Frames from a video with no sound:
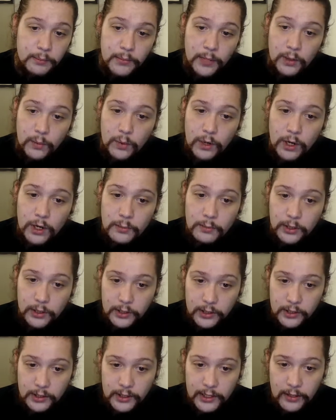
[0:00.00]
Marwan
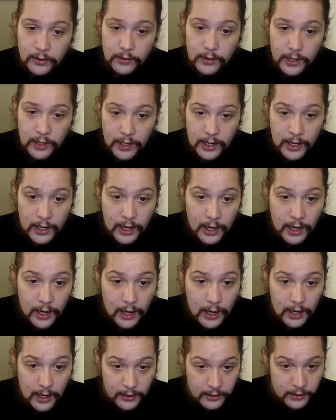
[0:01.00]
blurted out,
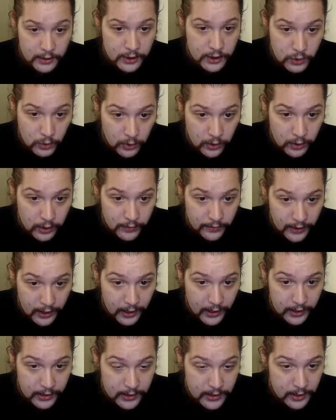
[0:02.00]
"And the story of the
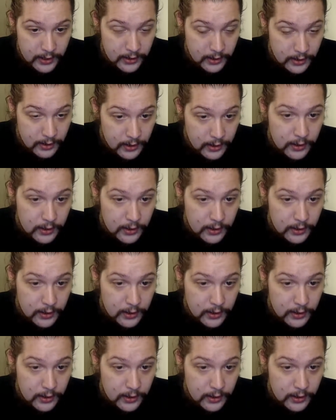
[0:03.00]
hunt?"